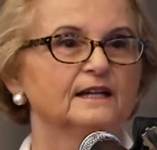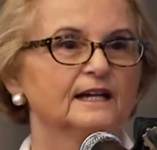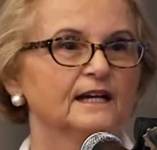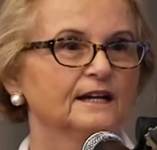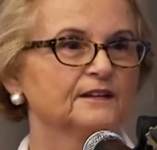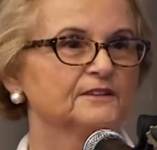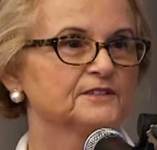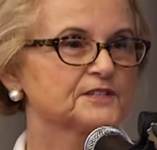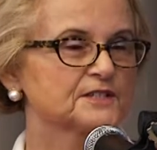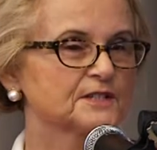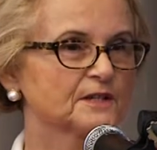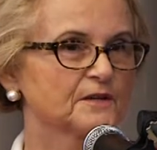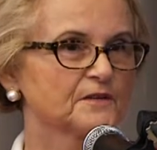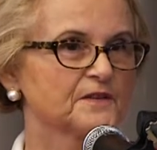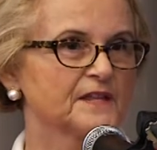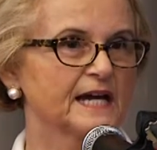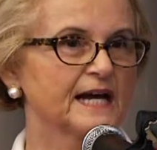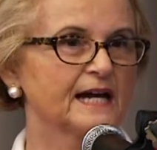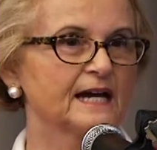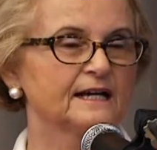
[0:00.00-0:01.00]
And so
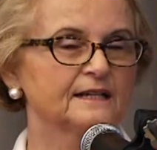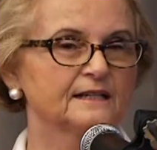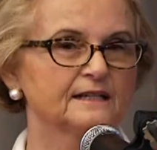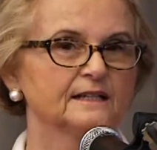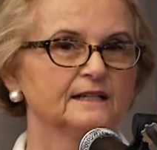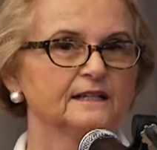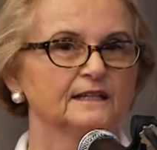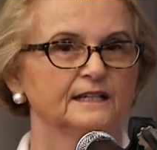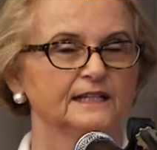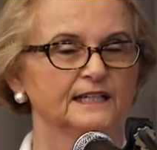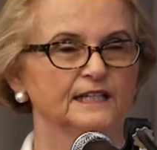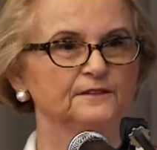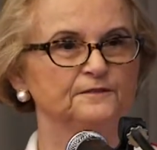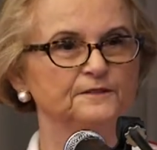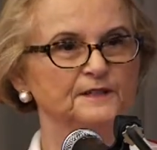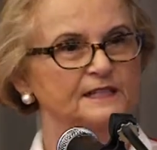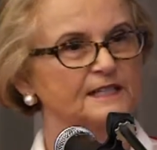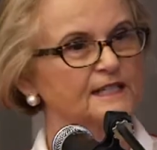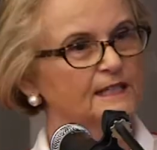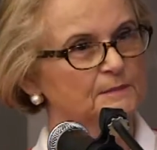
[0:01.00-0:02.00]
that, if
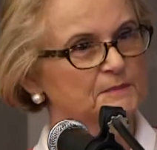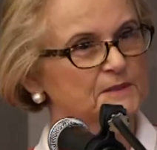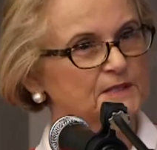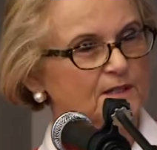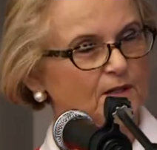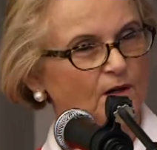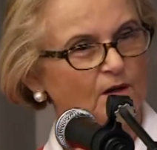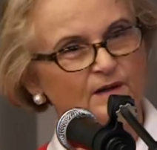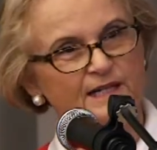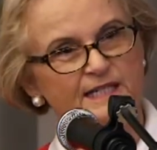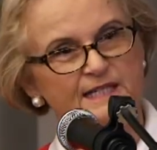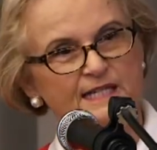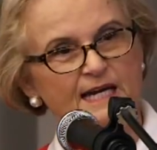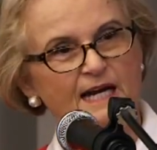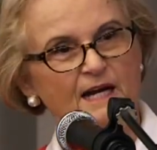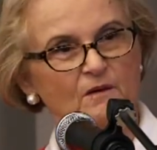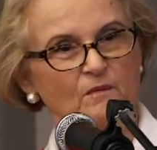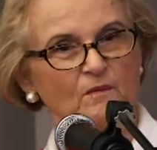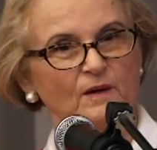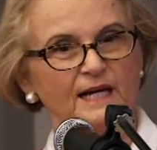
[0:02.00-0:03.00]
it keeps going
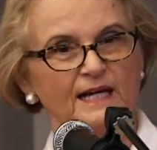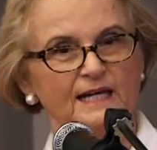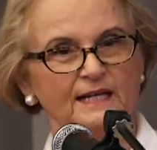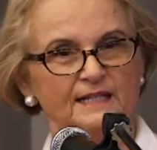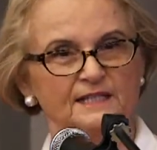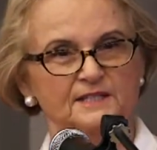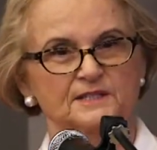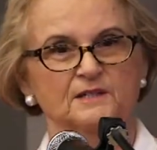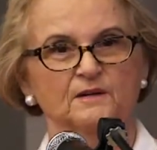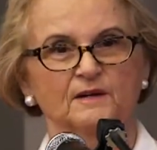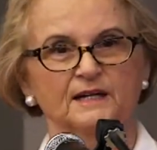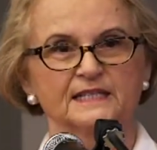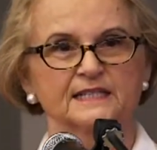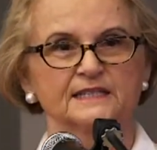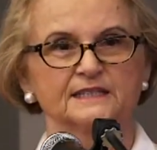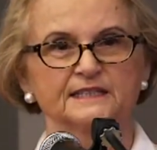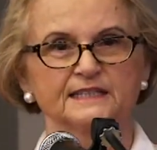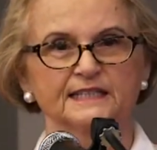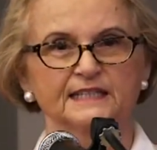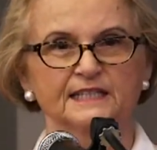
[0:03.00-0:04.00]
that way, it's going
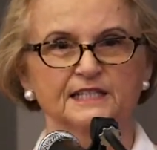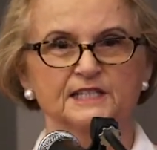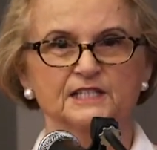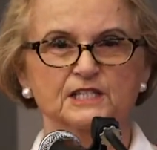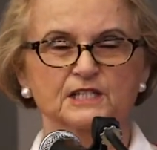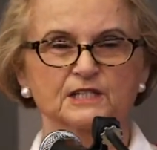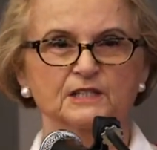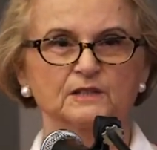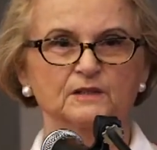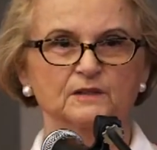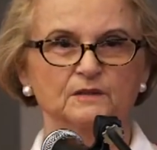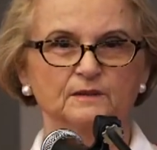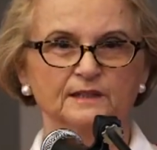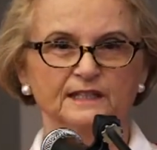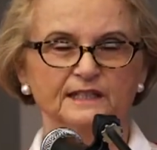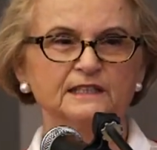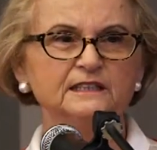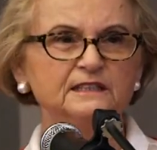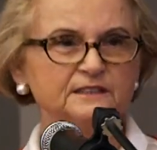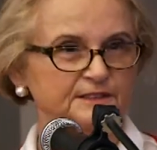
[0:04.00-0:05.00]
to lead to
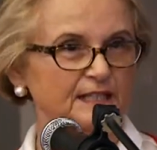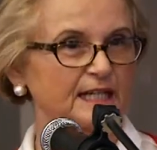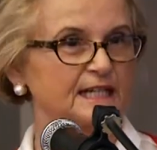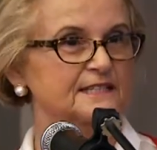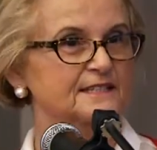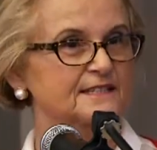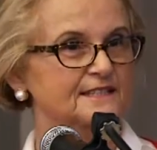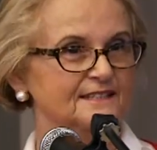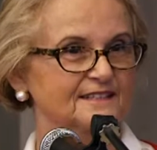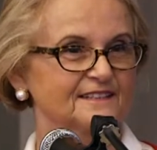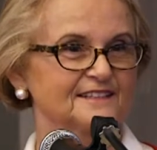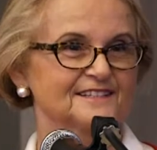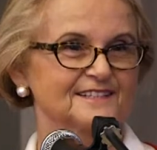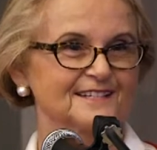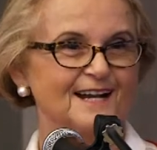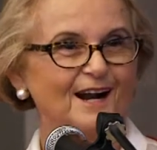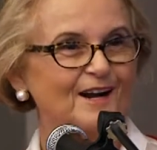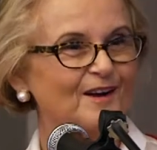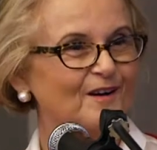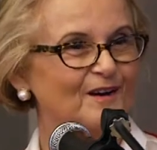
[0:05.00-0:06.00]
illness. It's
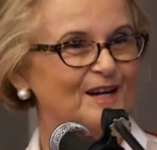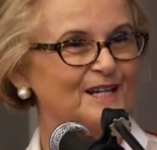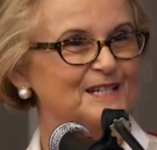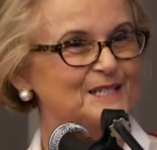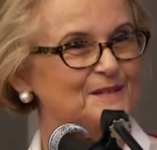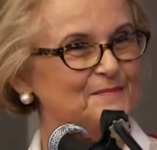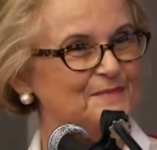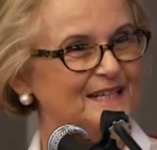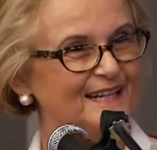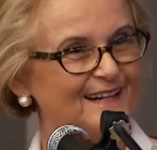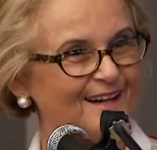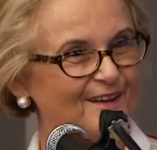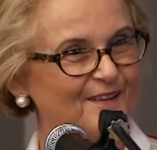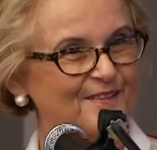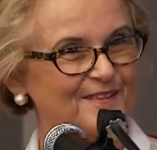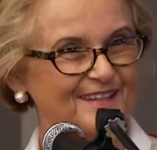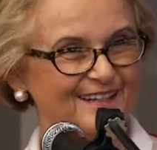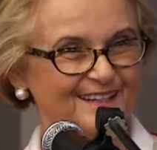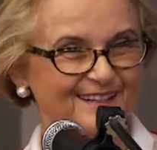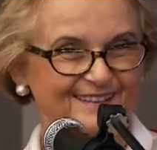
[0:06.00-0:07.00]
not going to be
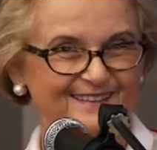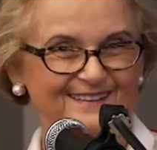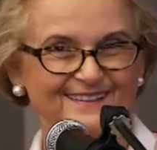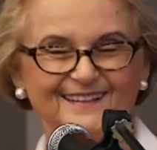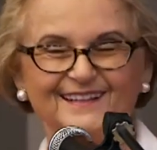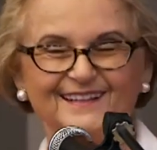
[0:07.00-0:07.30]
healthy.